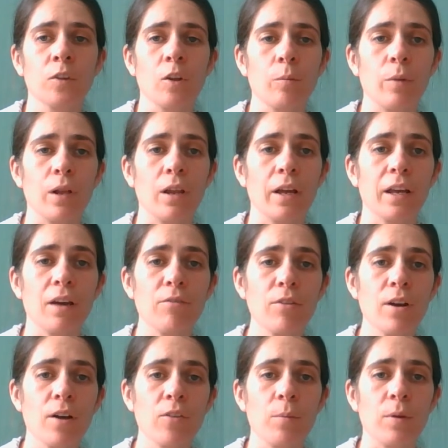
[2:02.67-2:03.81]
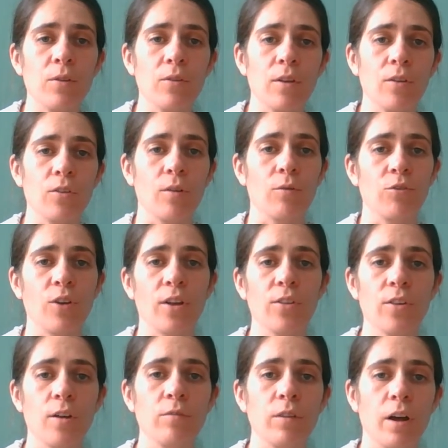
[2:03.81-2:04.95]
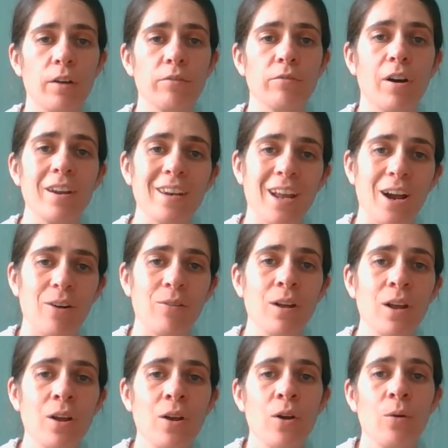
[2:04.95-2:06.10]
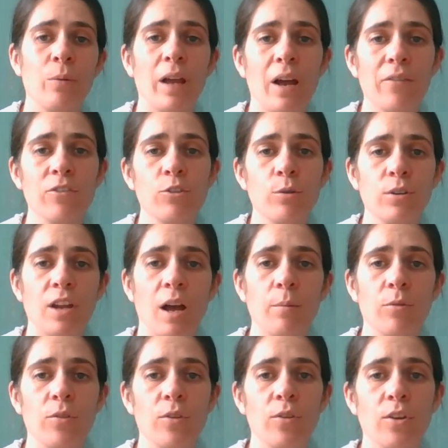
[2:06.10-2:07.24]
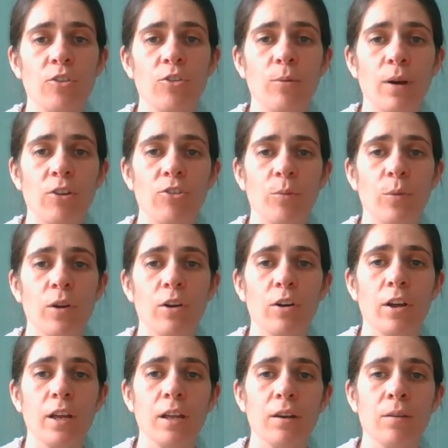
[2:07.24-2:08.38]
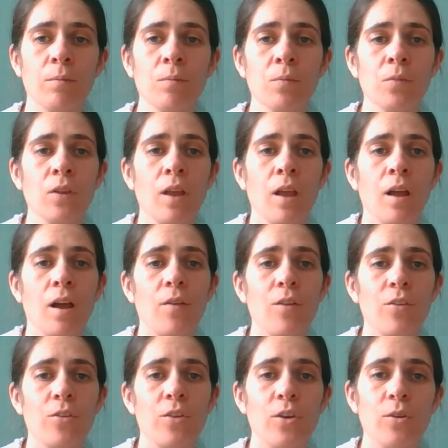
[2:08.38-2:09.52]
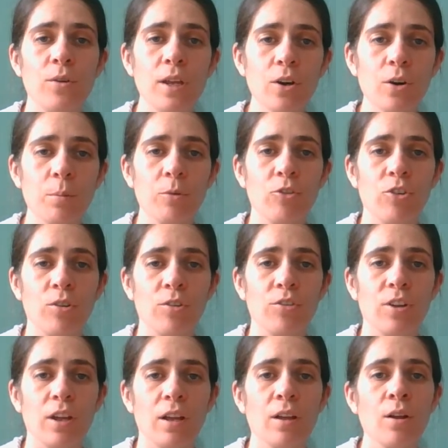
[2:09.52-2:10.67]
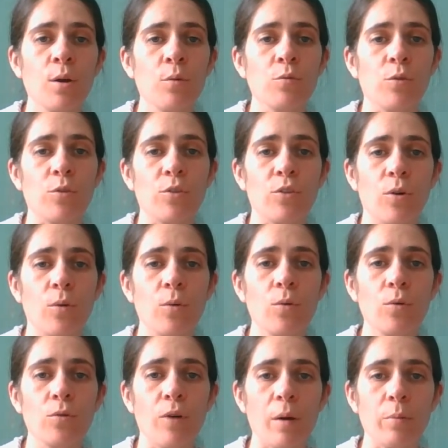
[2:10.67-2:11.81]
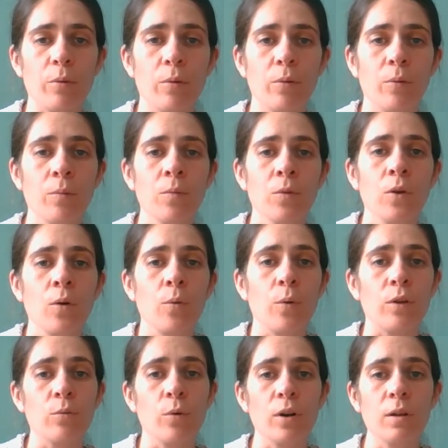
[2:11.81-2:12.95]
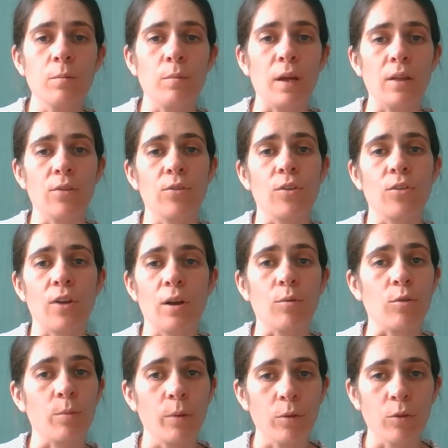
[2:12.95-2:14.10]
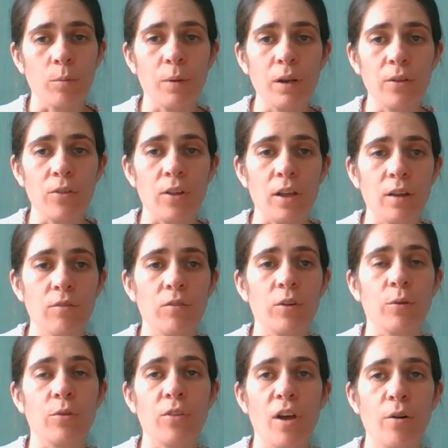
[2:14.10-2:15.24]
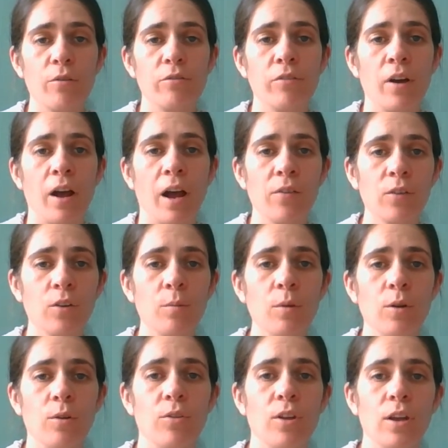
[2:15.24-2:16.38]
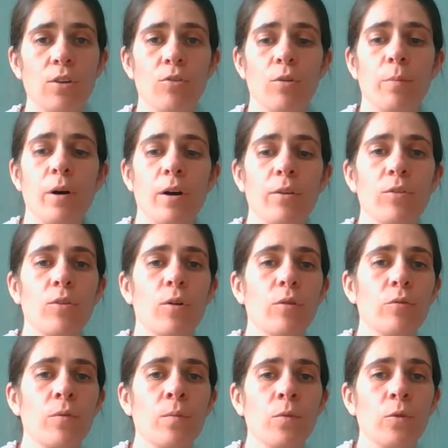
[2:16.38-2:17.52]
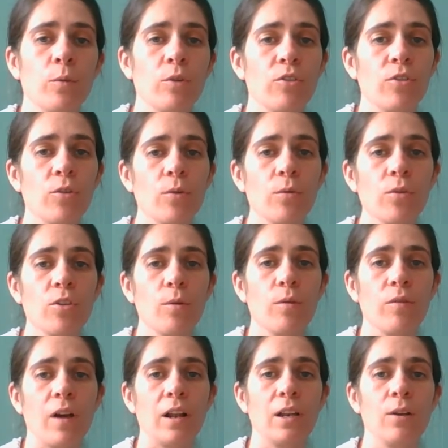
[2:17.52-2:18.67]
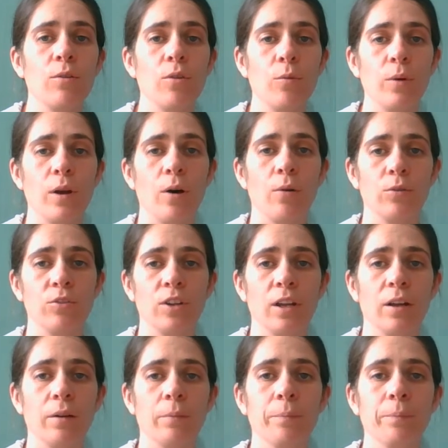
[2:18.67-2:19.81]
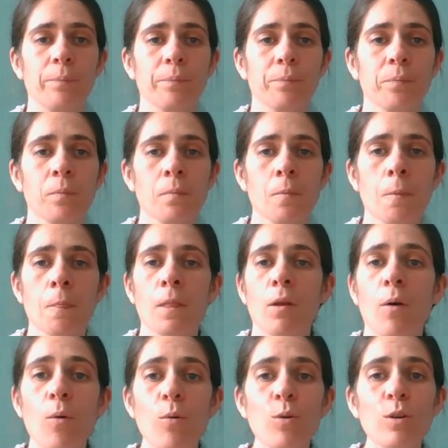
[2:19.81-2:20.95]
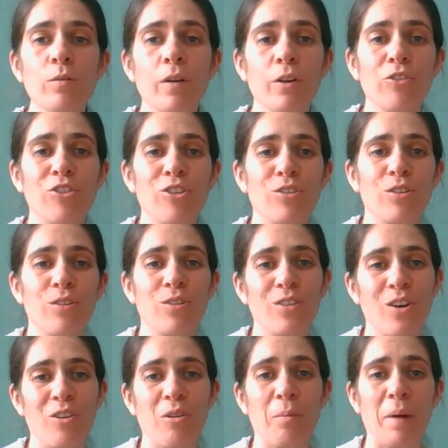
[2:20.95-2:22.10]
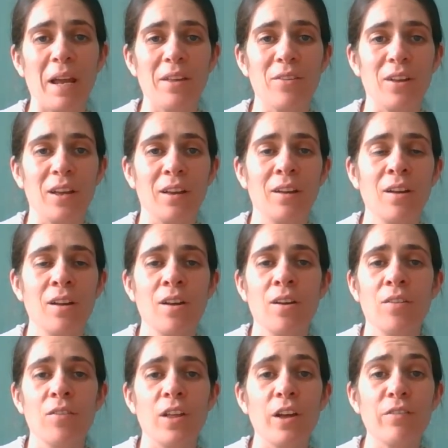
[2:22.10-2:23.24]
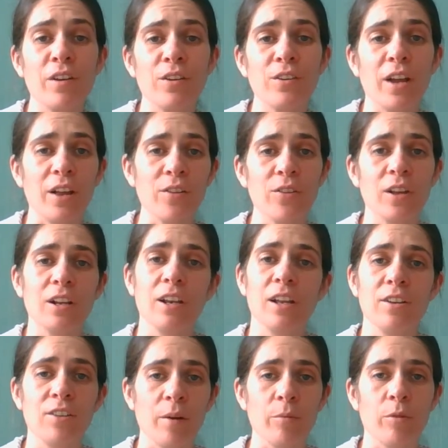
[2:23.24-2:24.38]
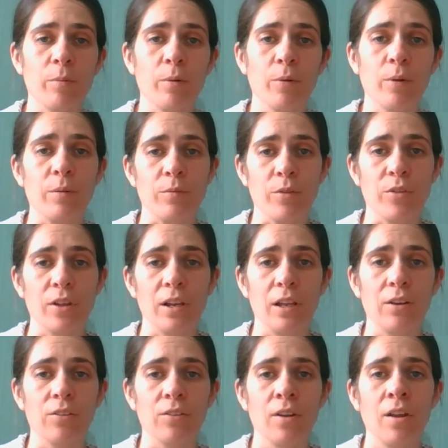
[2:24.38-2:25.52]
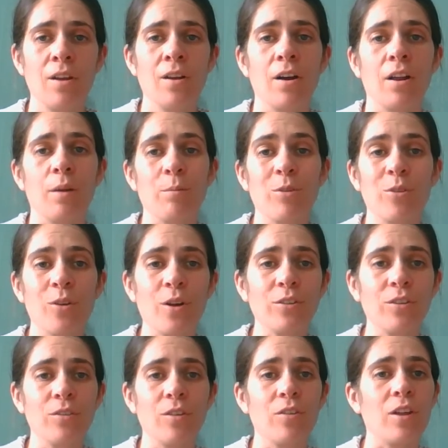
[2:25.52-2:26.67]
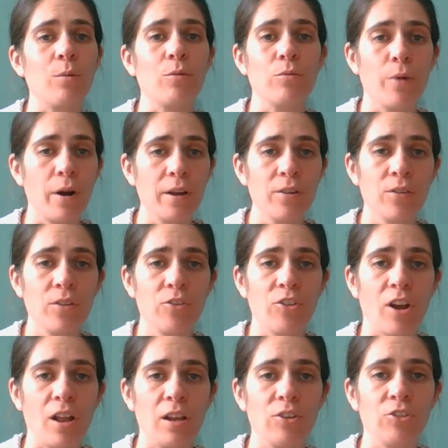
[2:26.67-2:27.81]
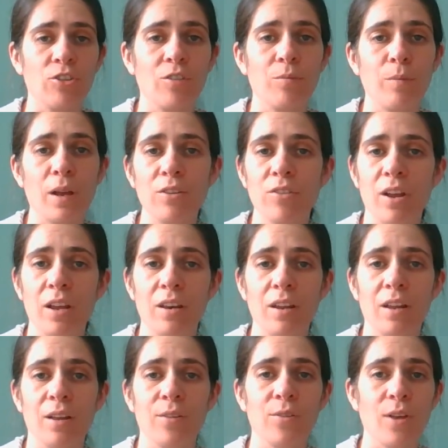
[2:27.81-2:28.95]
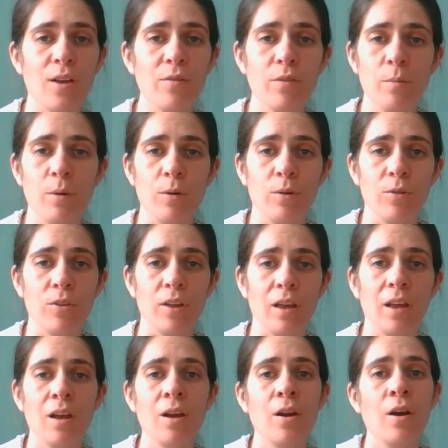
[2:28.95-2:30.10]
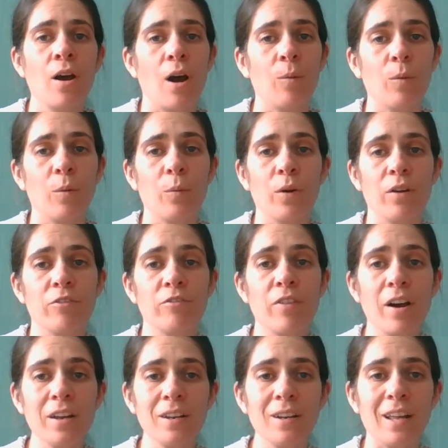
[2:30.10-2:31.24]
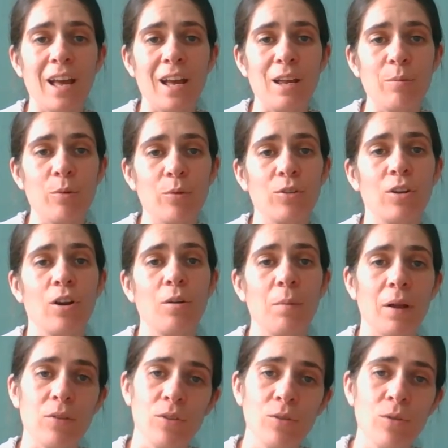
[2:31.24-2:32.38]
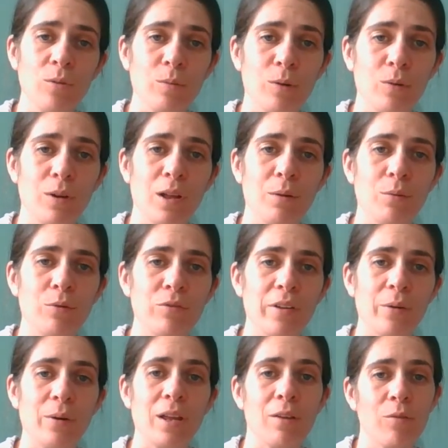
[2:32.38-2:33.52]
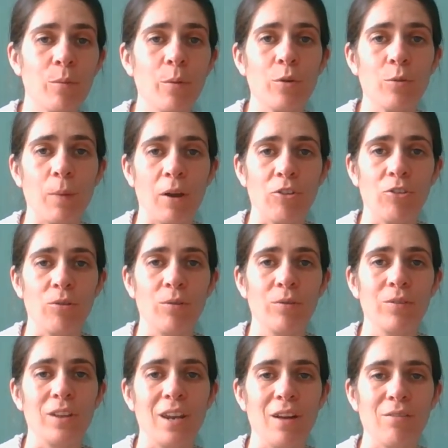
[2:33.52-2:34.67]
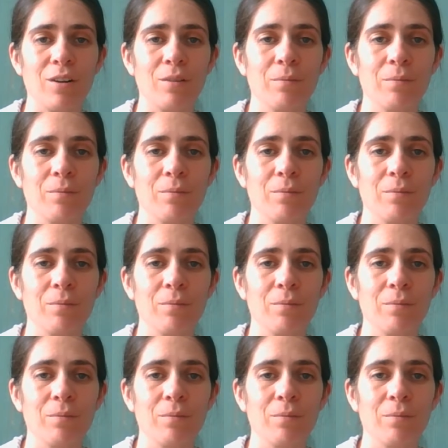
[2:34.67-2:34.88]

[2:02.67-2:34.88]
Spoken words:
But like every other business and facet of life right now, we have to adapt to the situation we are in. And this is a unique opportunity for us to all grapple with what it means to take responsibility for yourself and the community you're a part of, which is also a value that we hold dear. All of our students are amazing. They are fantastically adaptable and resilient, and I'm certain that they will rise to the challenge of maintaining a safe community. And when we are finally able to go back to normal, it will feel even more special than ever.